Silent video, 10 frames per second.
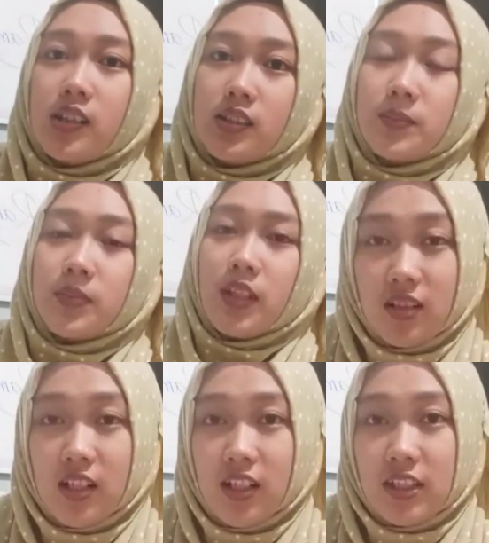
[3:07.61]

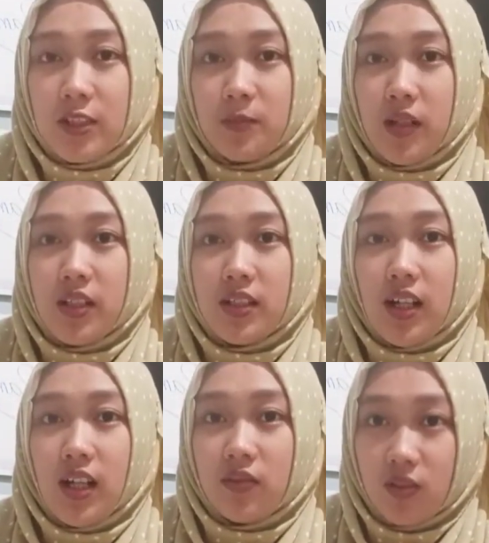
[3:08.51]
It narrated
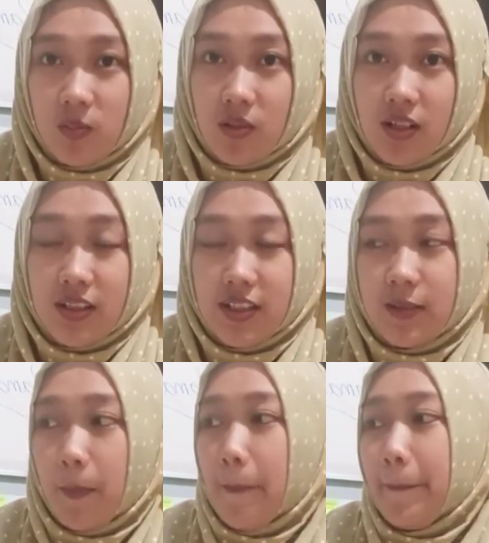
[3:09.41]
by At-Tabrani.